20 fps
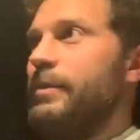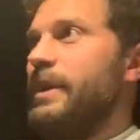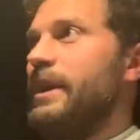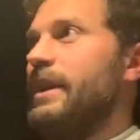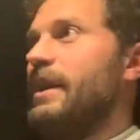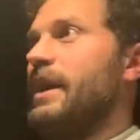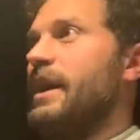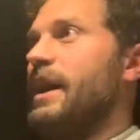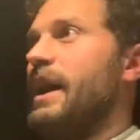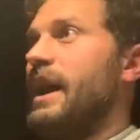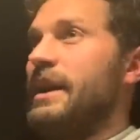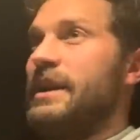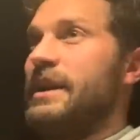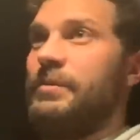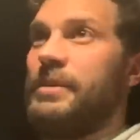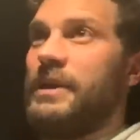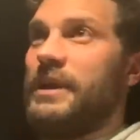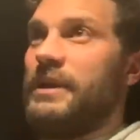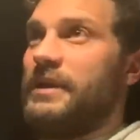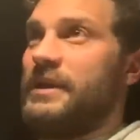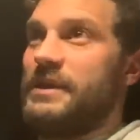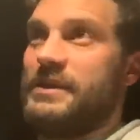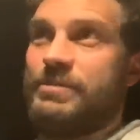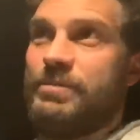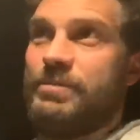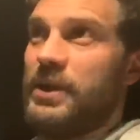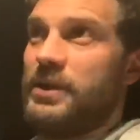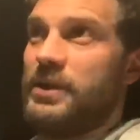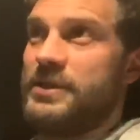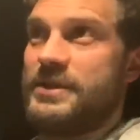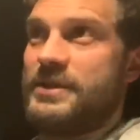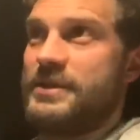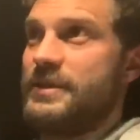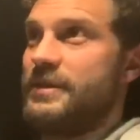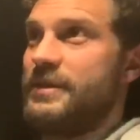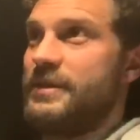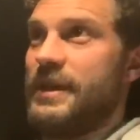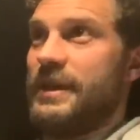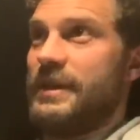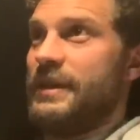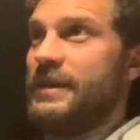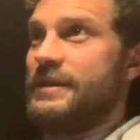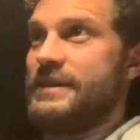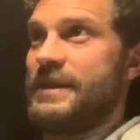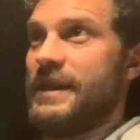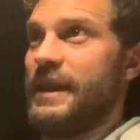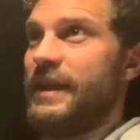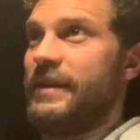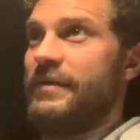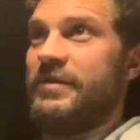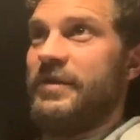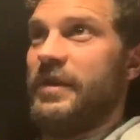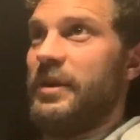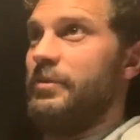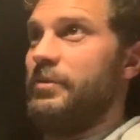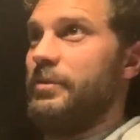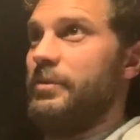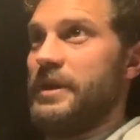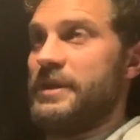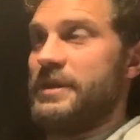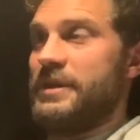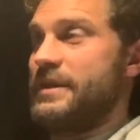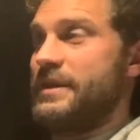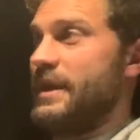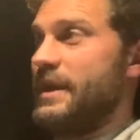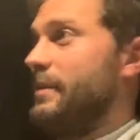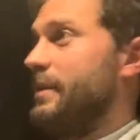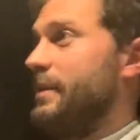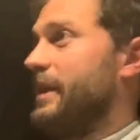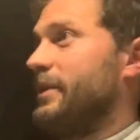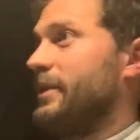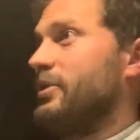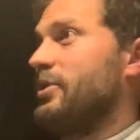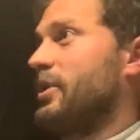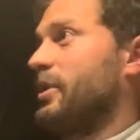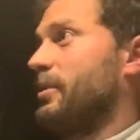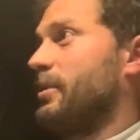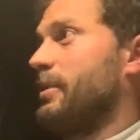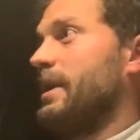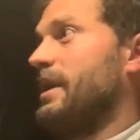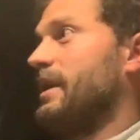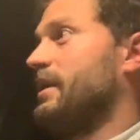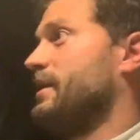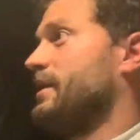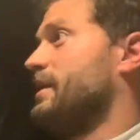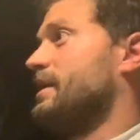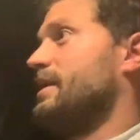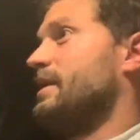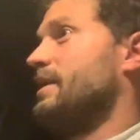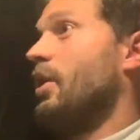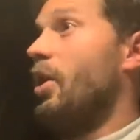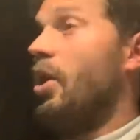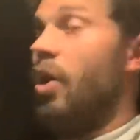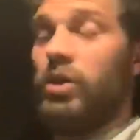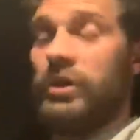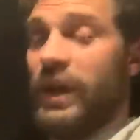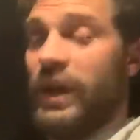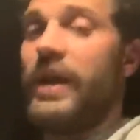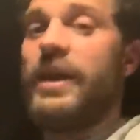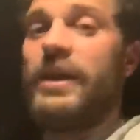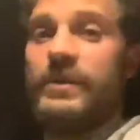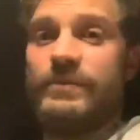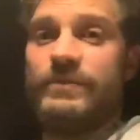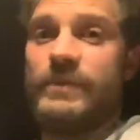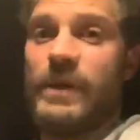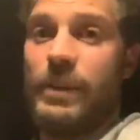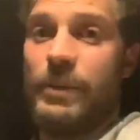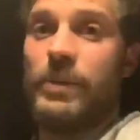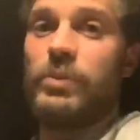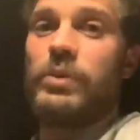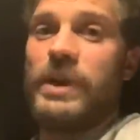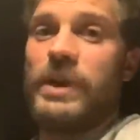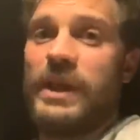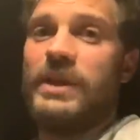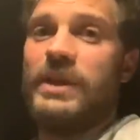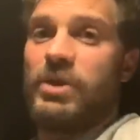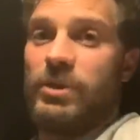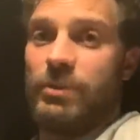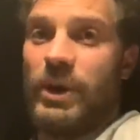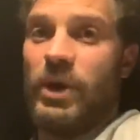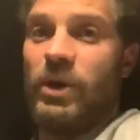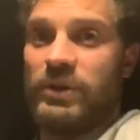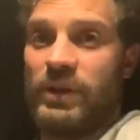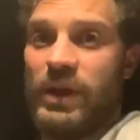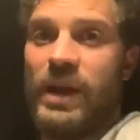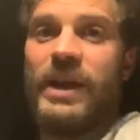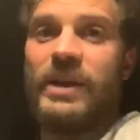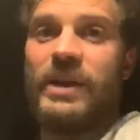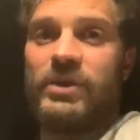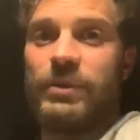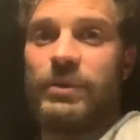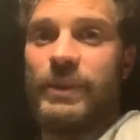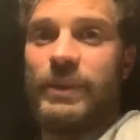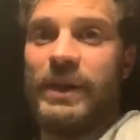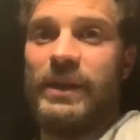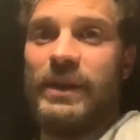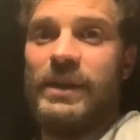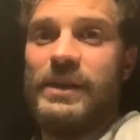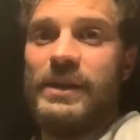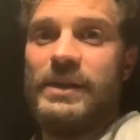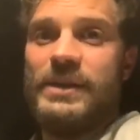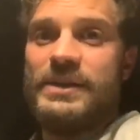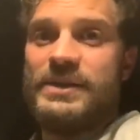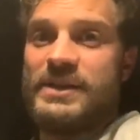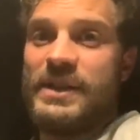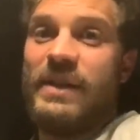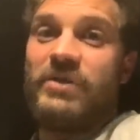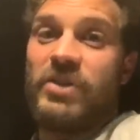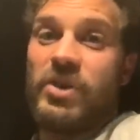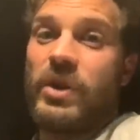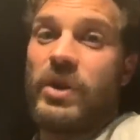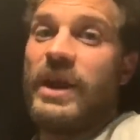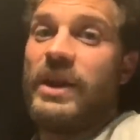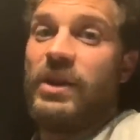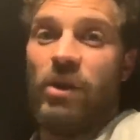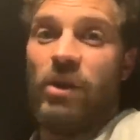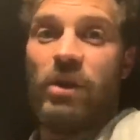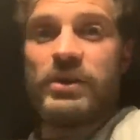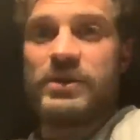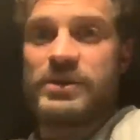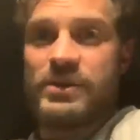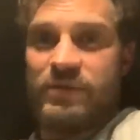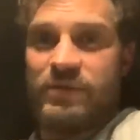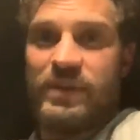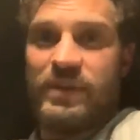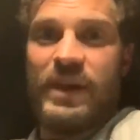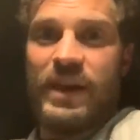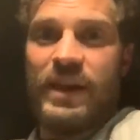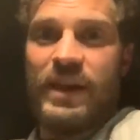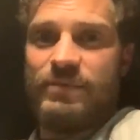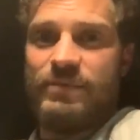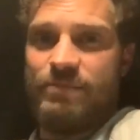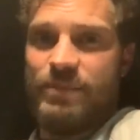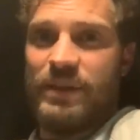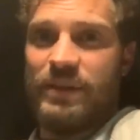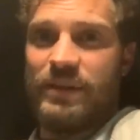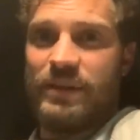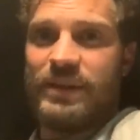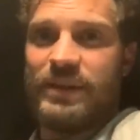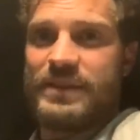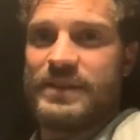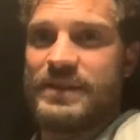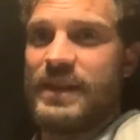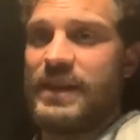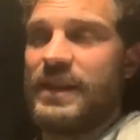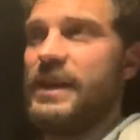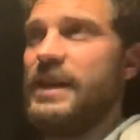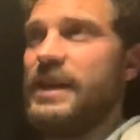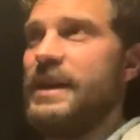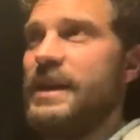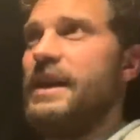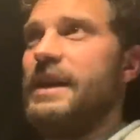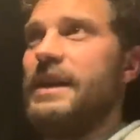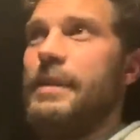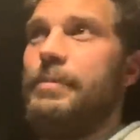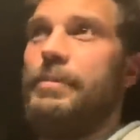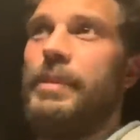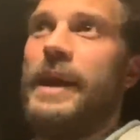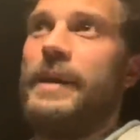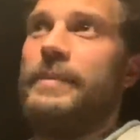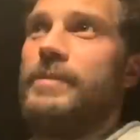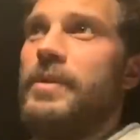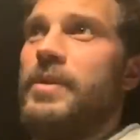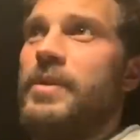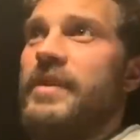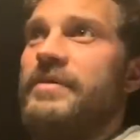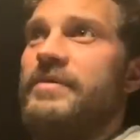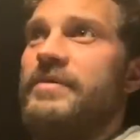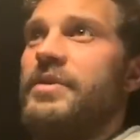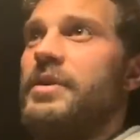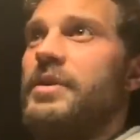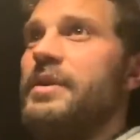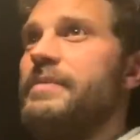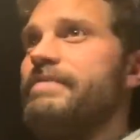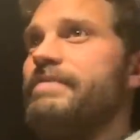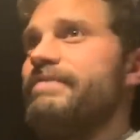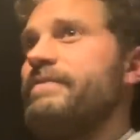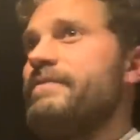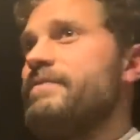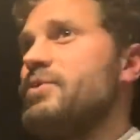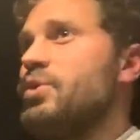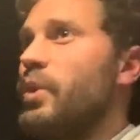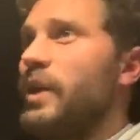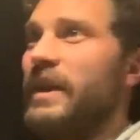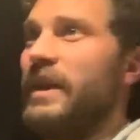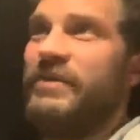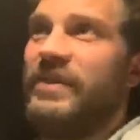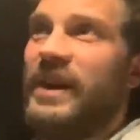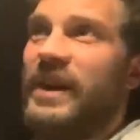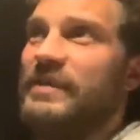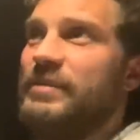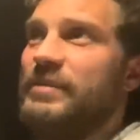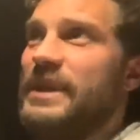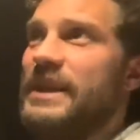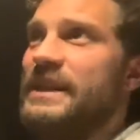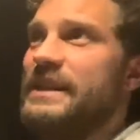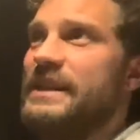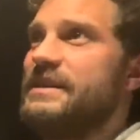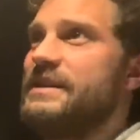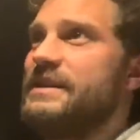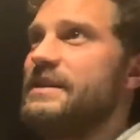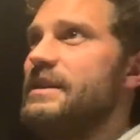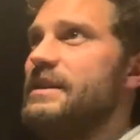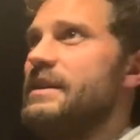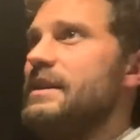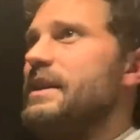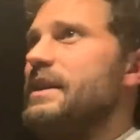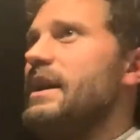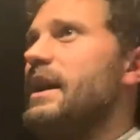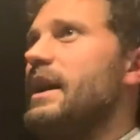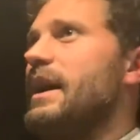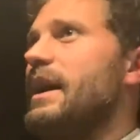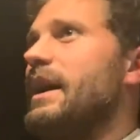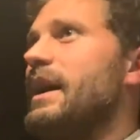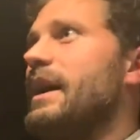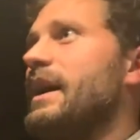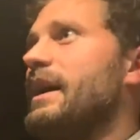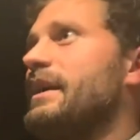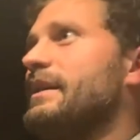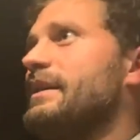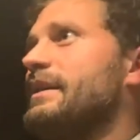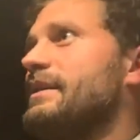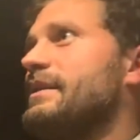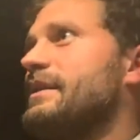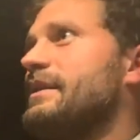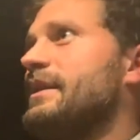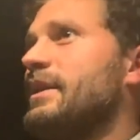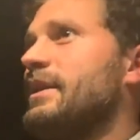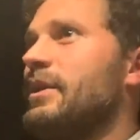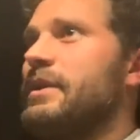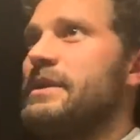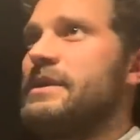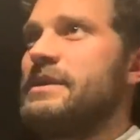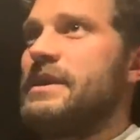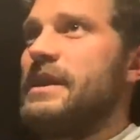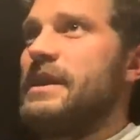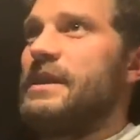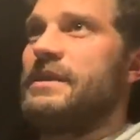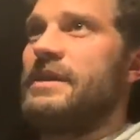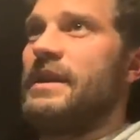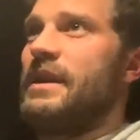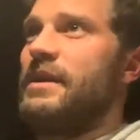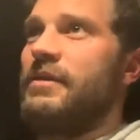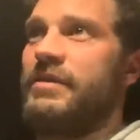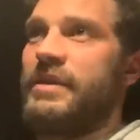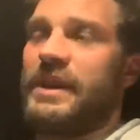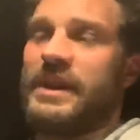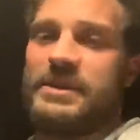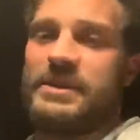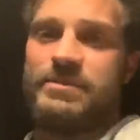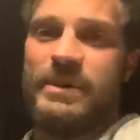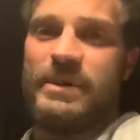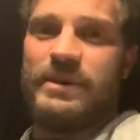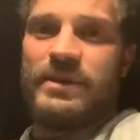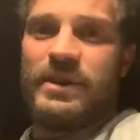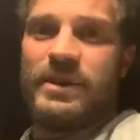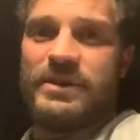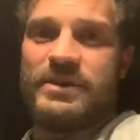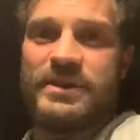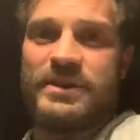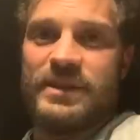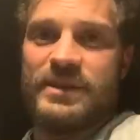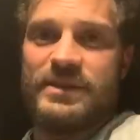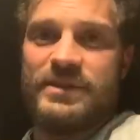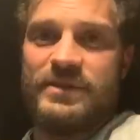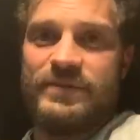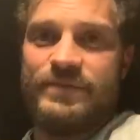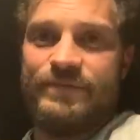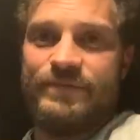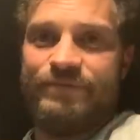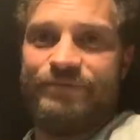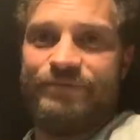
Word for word: I mean, I had to build this bus thing, this like fun bus. I mean, it took me all day. I mean, it really took me all day. It took me seven or eight hours of the day building this thing. They played with it for 25 minutes, and you know, it's it, I don't think it's been touched since.